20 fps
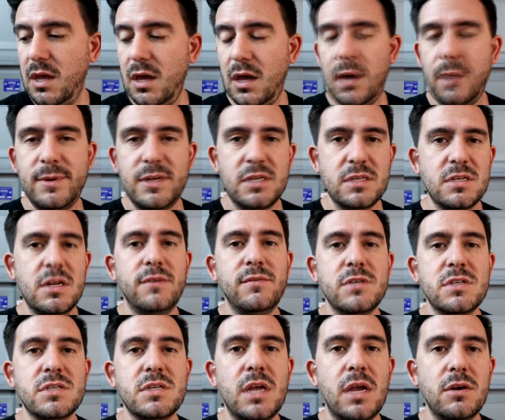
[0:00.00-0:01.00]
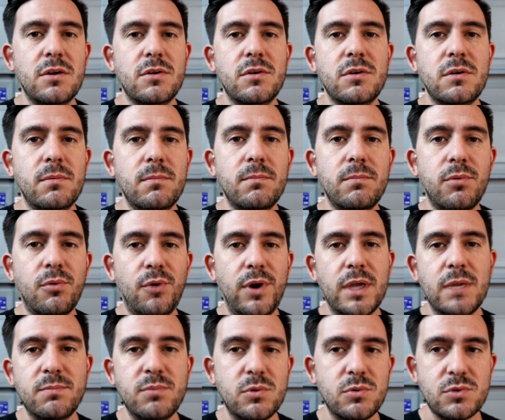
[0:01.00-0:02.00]
It doesn't have a standard
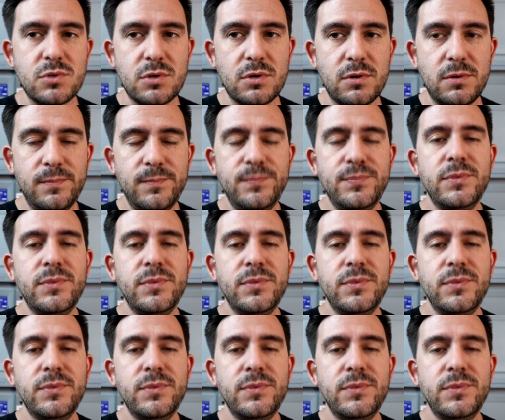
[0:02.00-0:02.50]
brake booster.